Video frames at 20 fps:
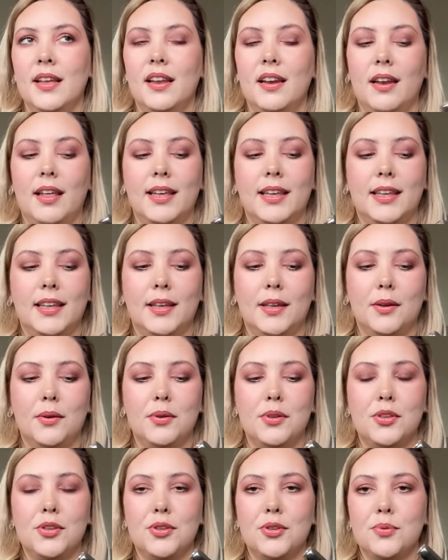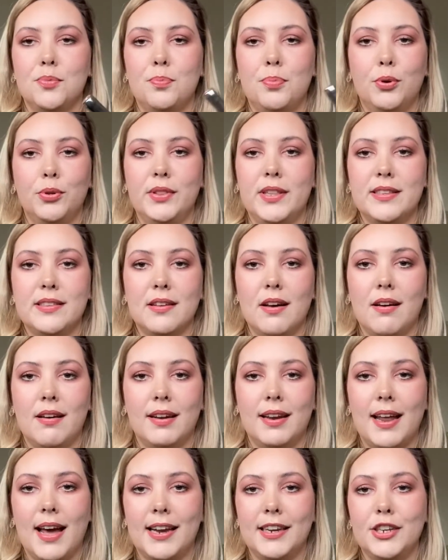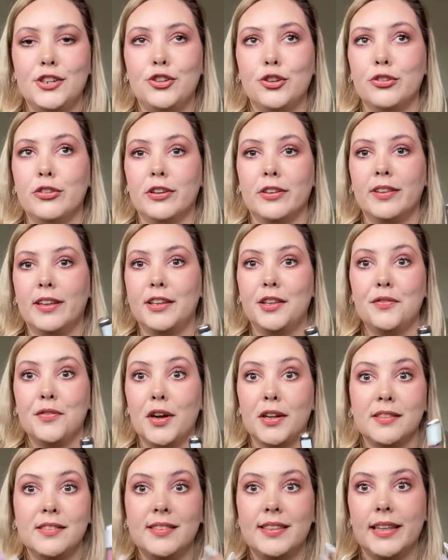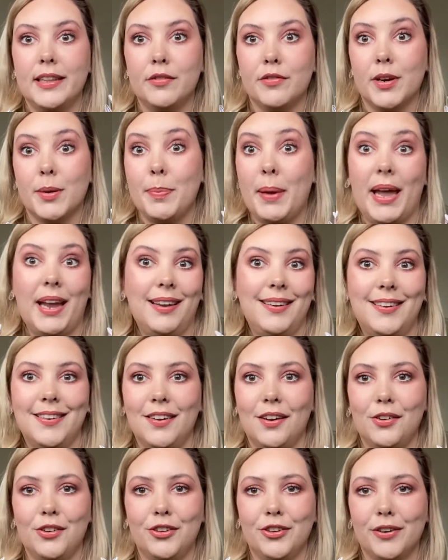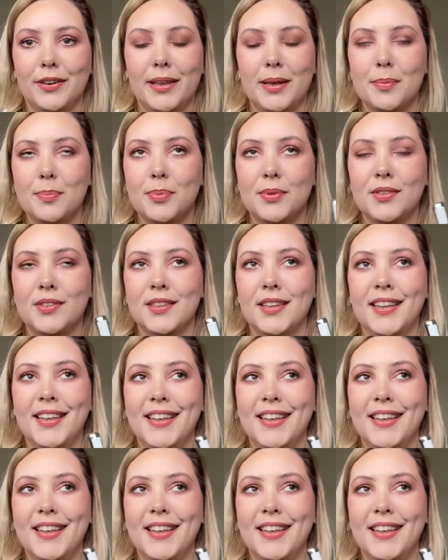Like you put this on and it just looks like you've got silver painted onto your lips.